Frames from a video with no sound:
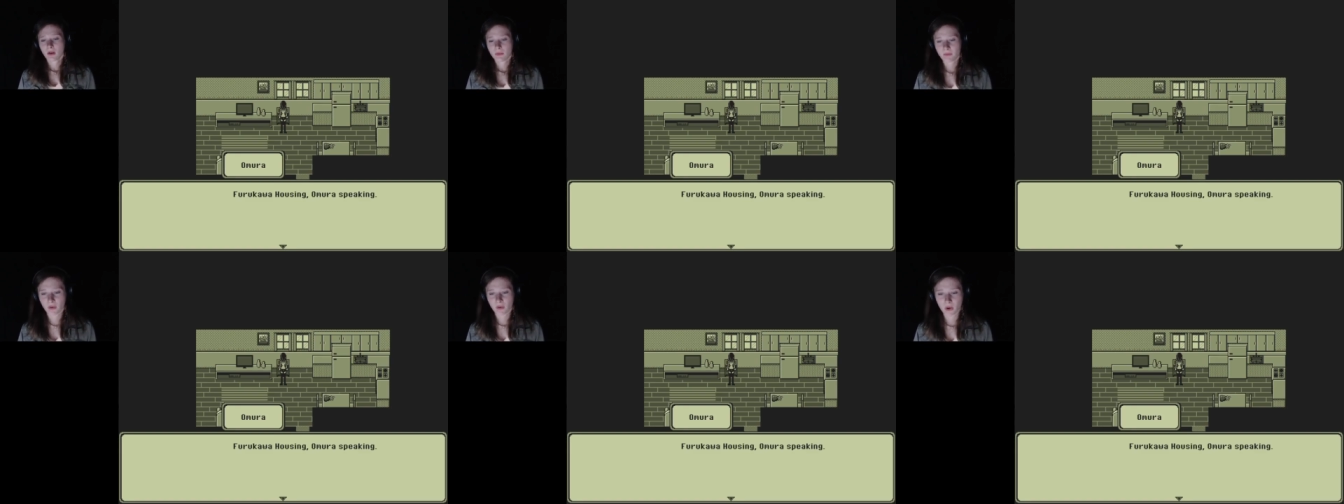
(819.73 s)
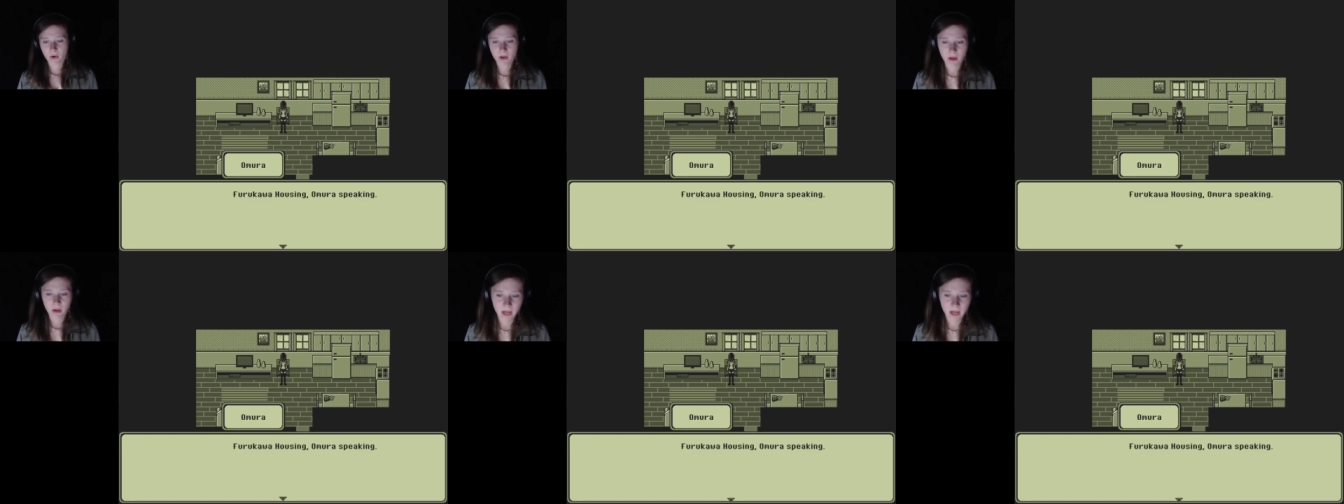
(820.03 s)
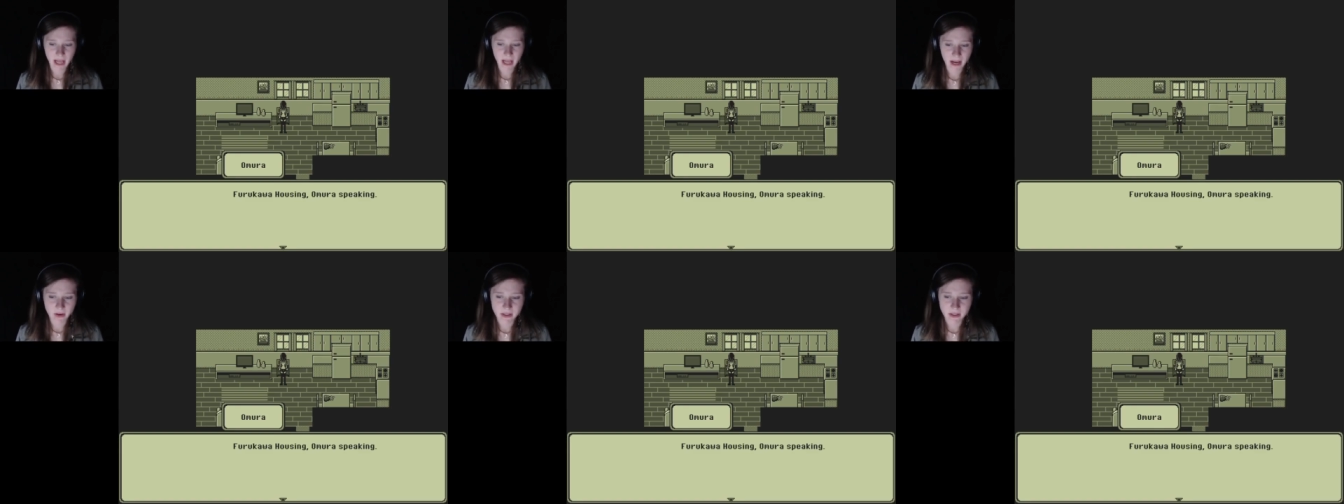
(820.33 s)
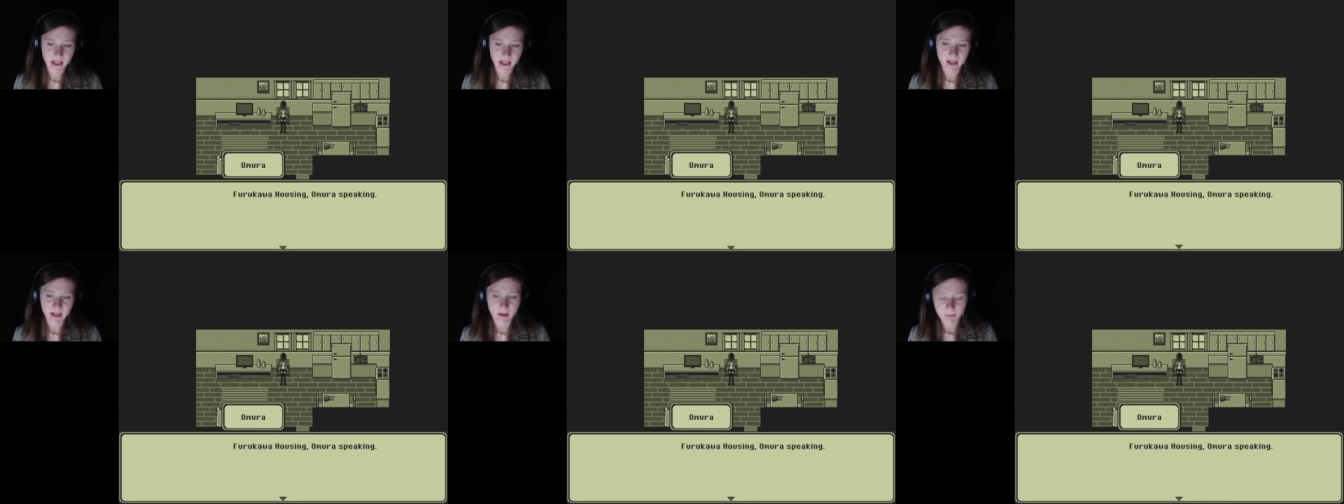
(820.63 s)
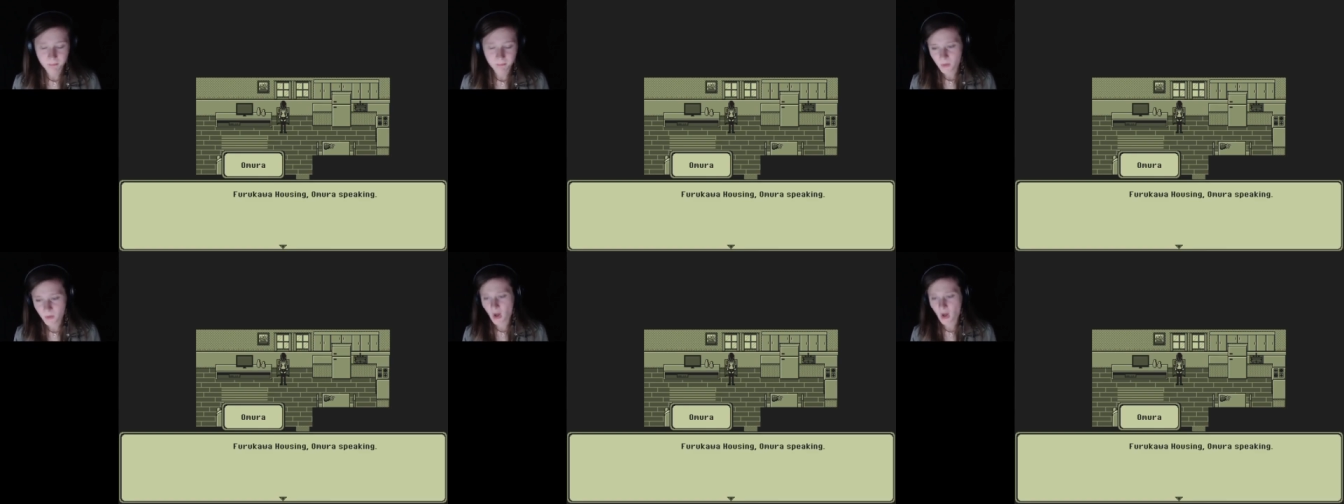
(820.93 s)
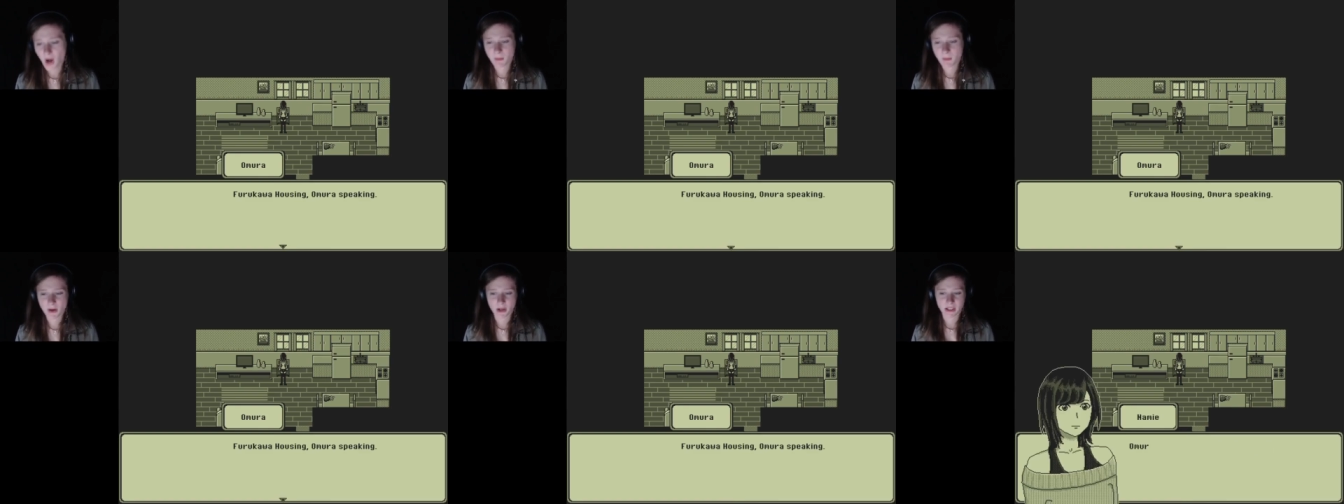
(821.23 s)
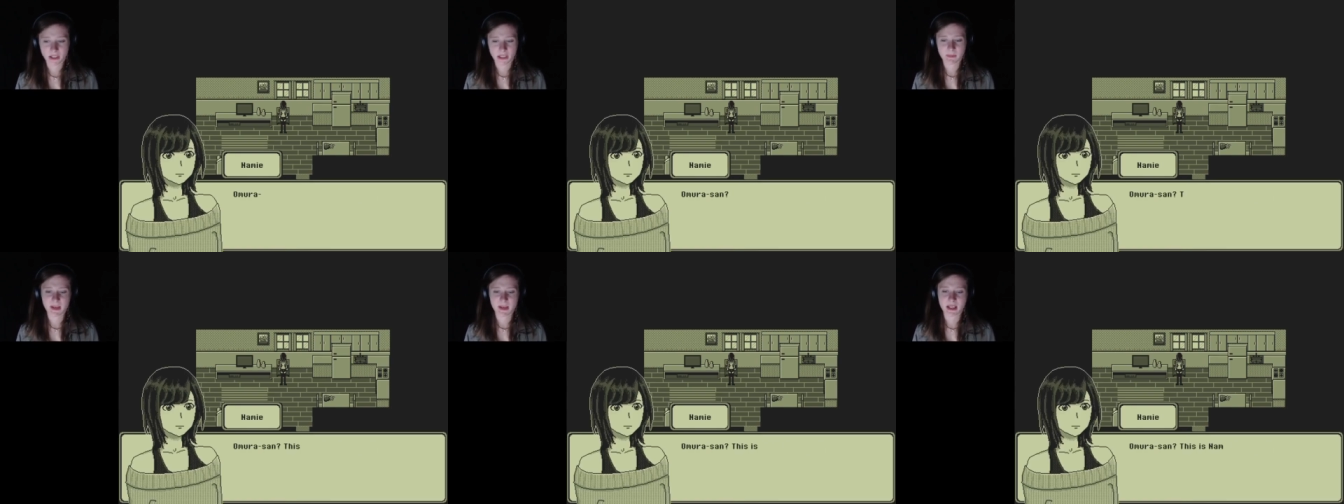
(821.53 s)
Furukawa Housing.
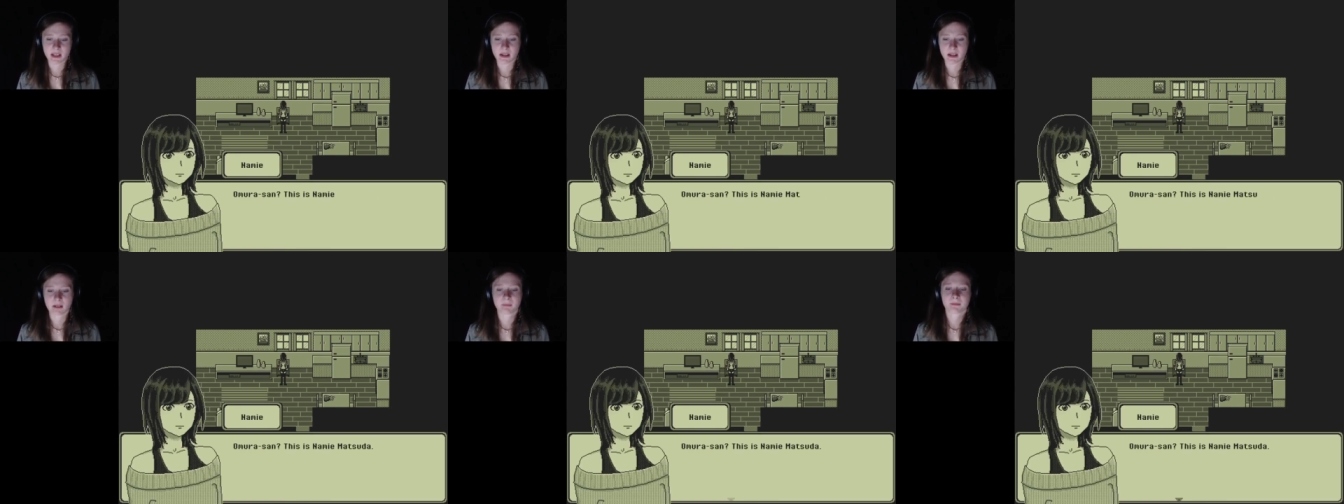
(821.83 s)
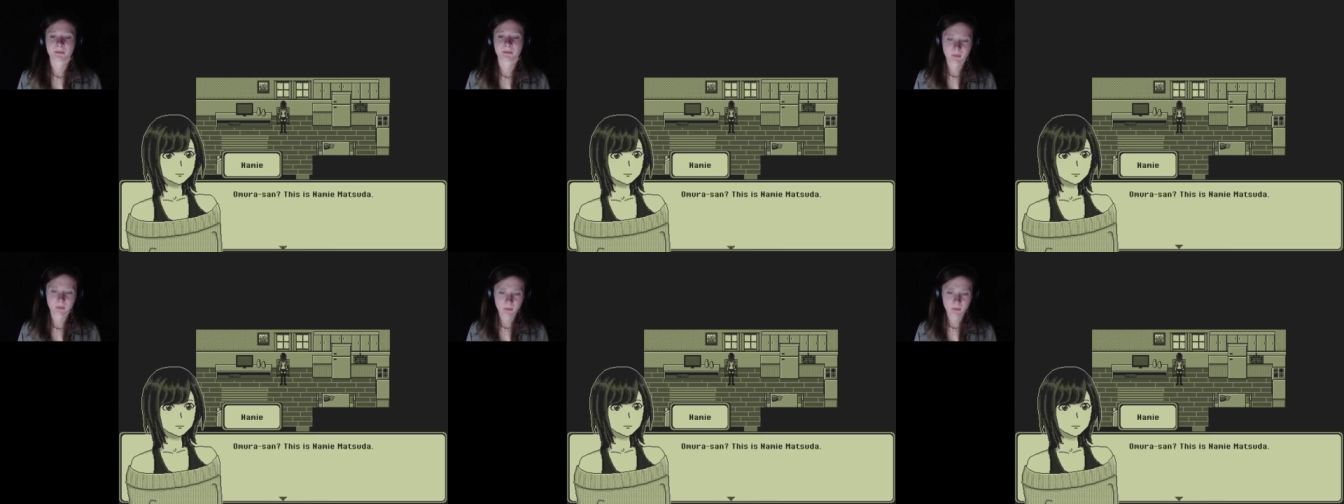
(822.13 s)
Amara speaking.